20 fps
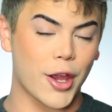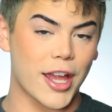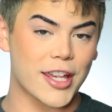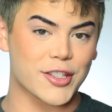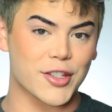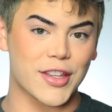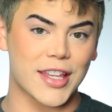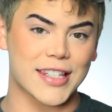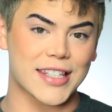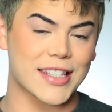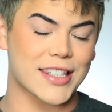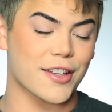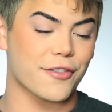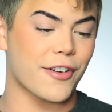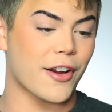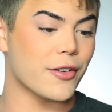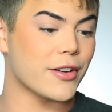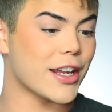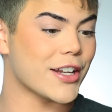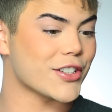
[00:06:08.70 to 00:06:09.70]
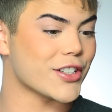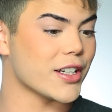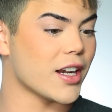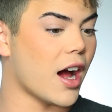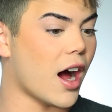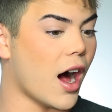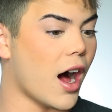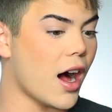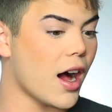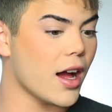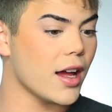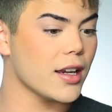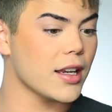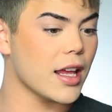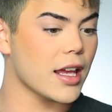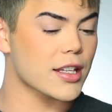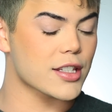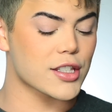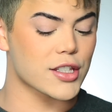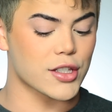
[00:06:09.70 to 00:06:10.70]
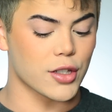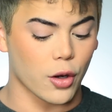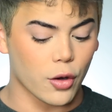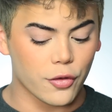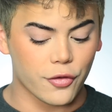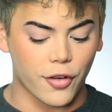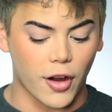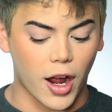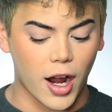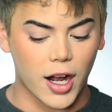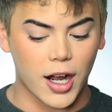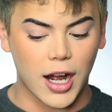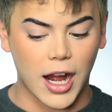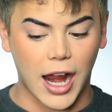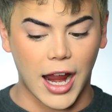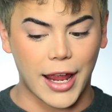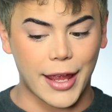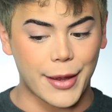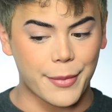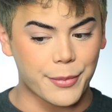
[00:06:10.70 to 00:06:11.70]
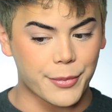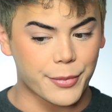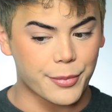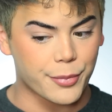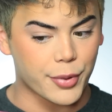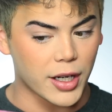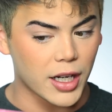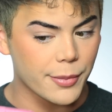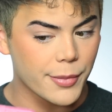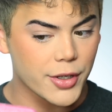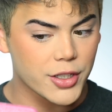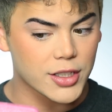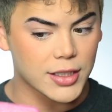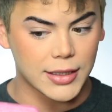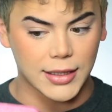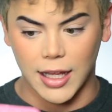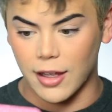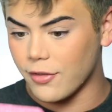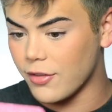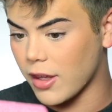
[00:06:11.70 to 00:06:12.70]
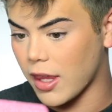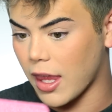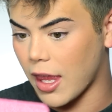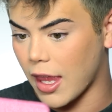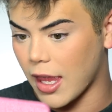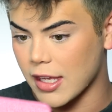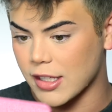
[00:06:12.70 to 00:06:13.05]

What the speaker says: guys, so this is the foundation on. So far, I am pretty much loving it.